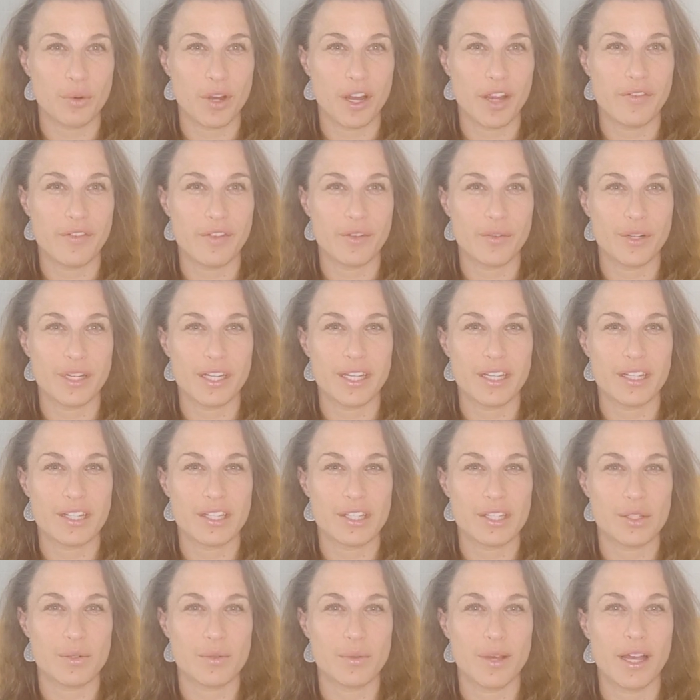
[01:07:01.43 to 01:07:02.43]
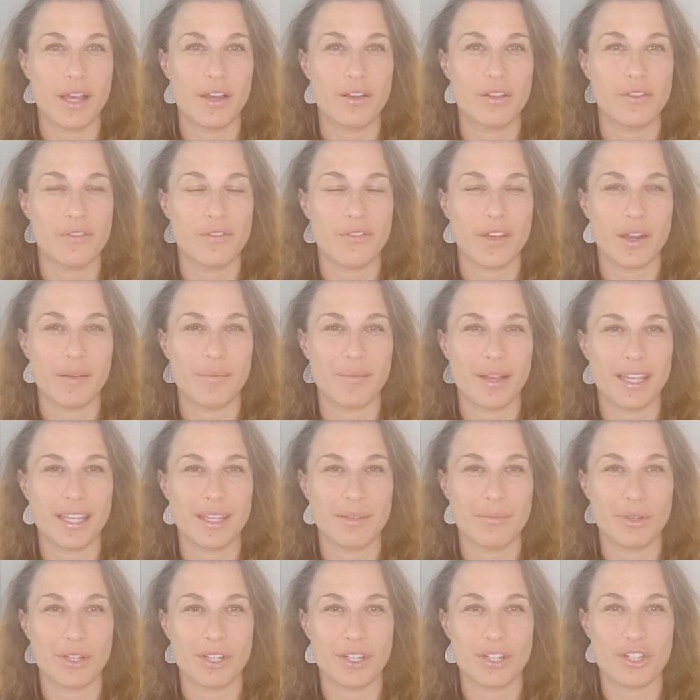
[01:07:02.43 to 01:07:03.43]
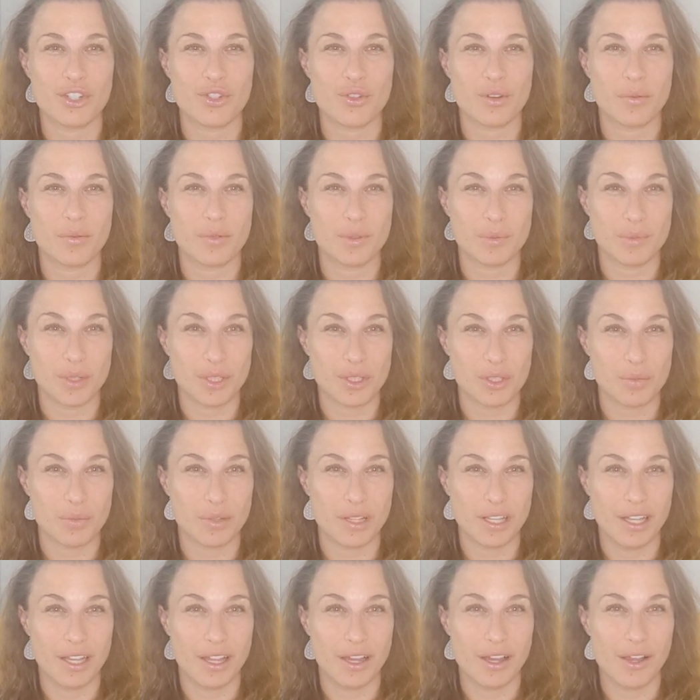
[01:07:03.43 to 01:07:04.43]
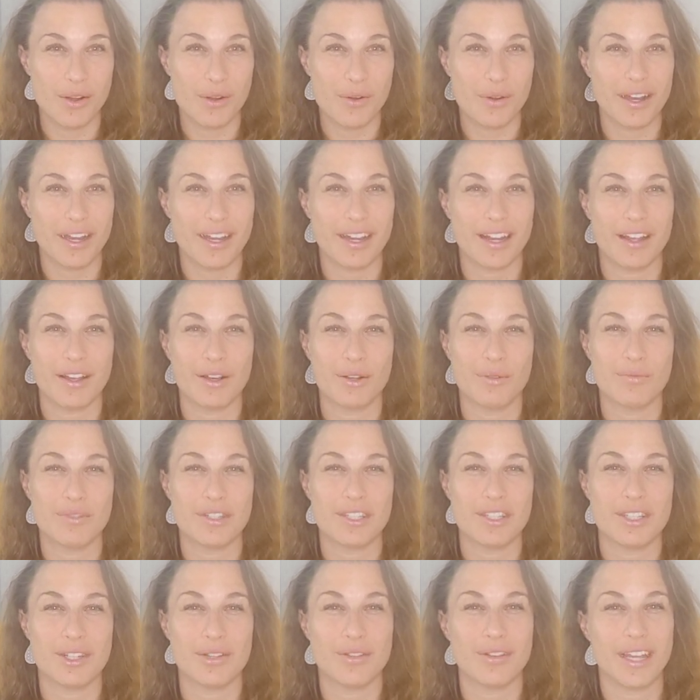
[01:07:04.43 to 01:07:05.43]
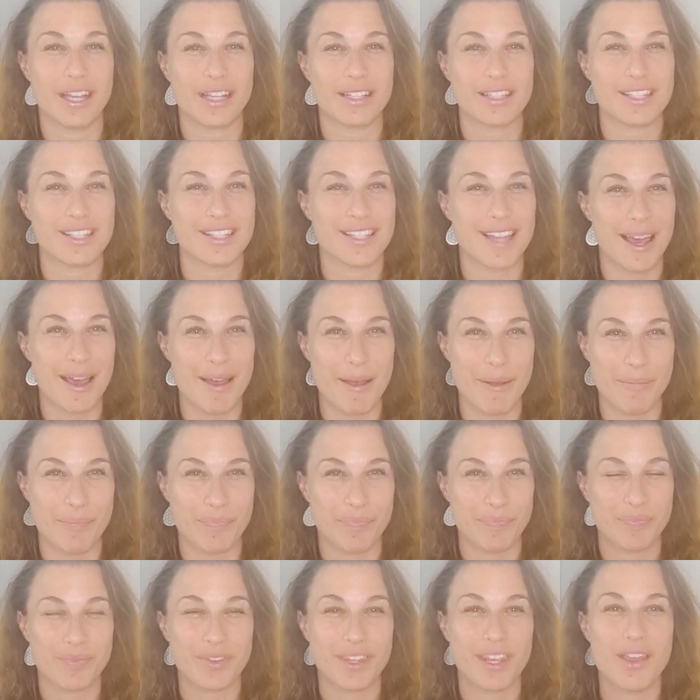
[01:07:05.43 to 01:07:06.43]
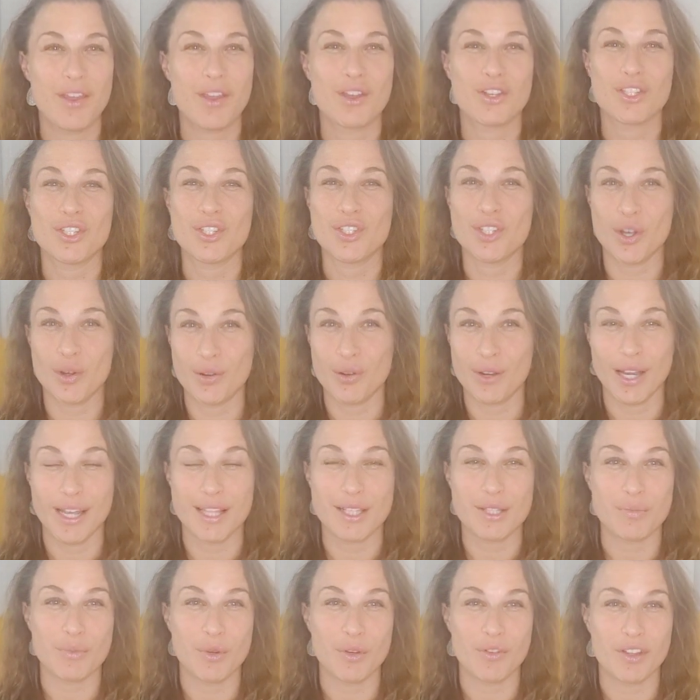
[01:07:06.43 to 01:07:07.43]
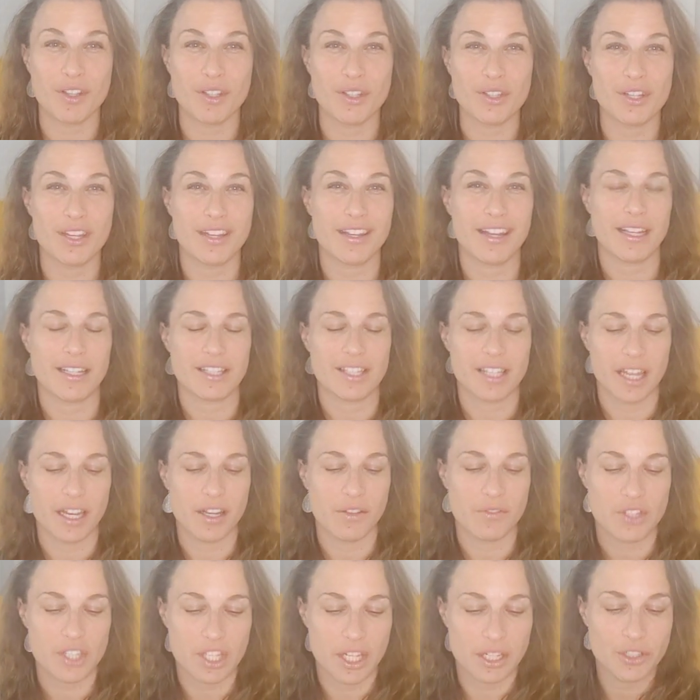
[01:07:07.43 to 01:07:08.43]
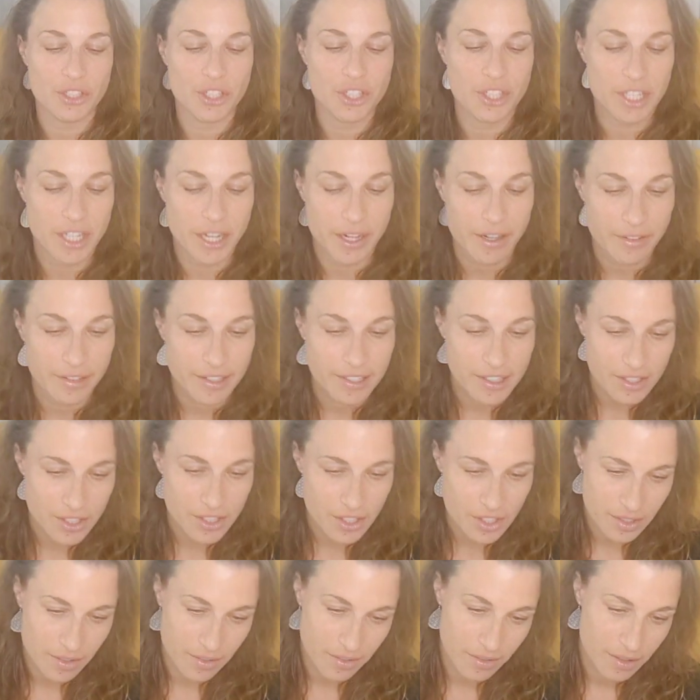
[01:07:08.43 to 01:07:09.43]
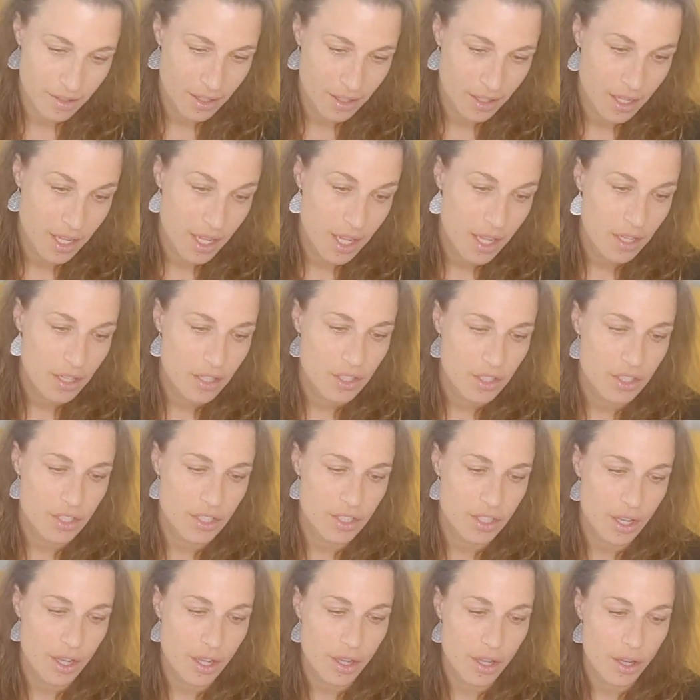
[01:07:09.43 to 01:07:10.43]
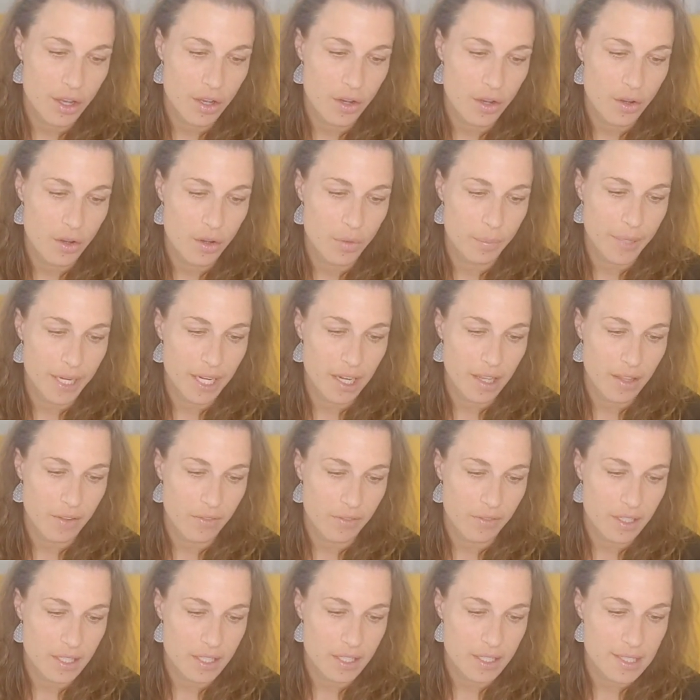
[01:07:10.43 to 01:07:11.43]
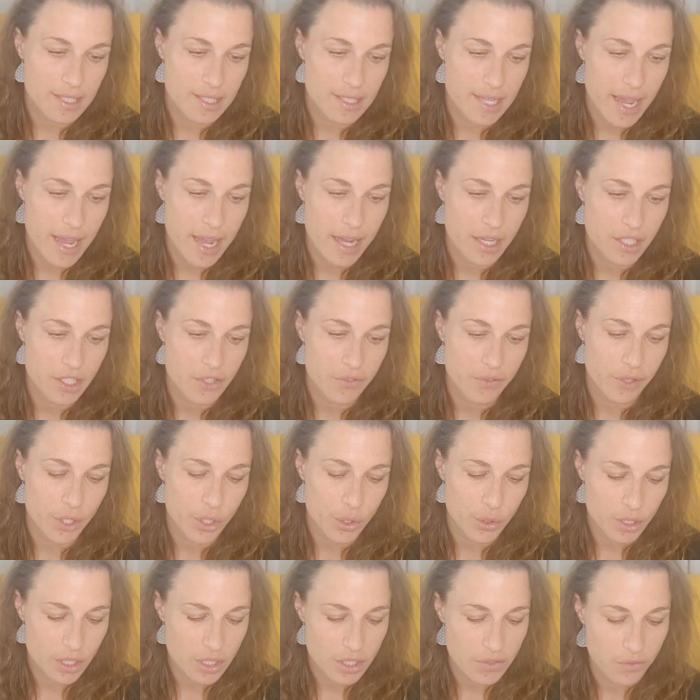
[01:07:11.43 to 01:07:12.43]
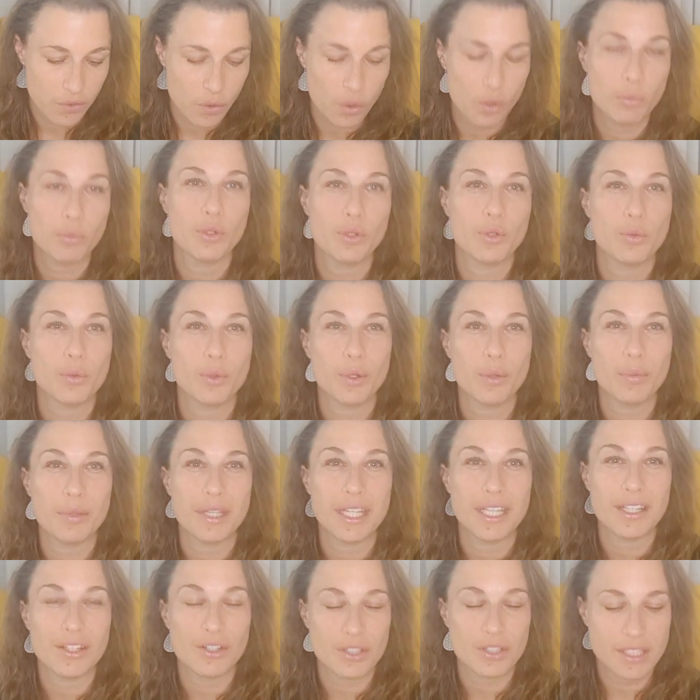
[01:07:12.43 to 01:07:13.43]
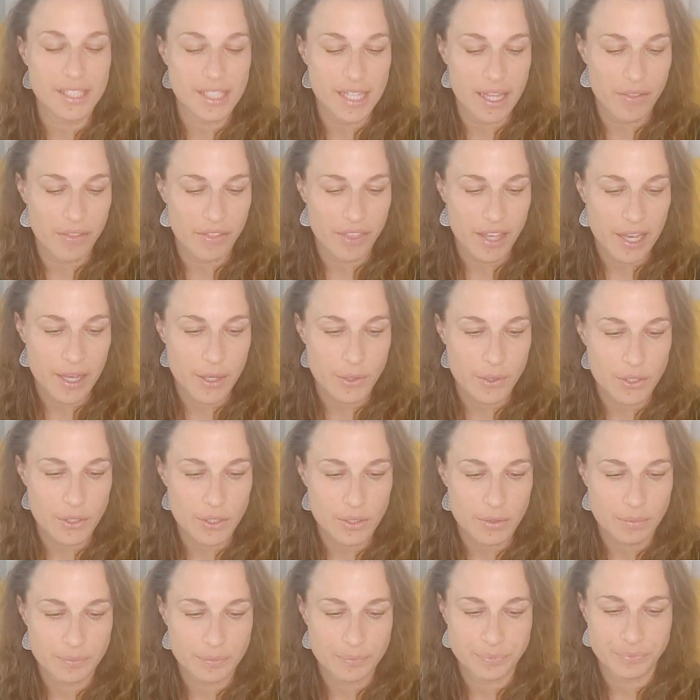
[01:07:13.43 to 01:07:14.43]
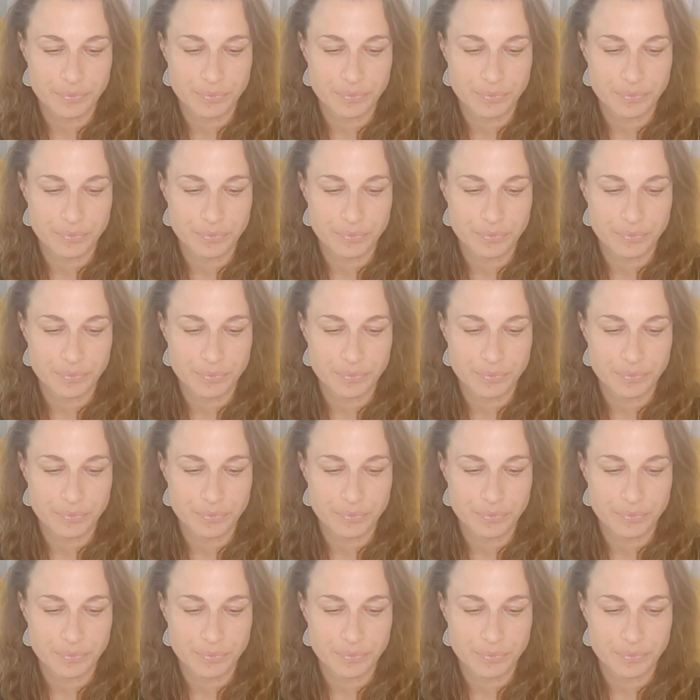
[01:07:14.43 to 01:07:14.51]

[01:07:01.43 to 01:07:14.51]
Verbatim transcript: private readings as well. You find my email in the description box below, and I hope to see you next time. So let's move on to the next sign of Sagittarius. So, my lovely Sag, for you, this full moon will be in your 10th house.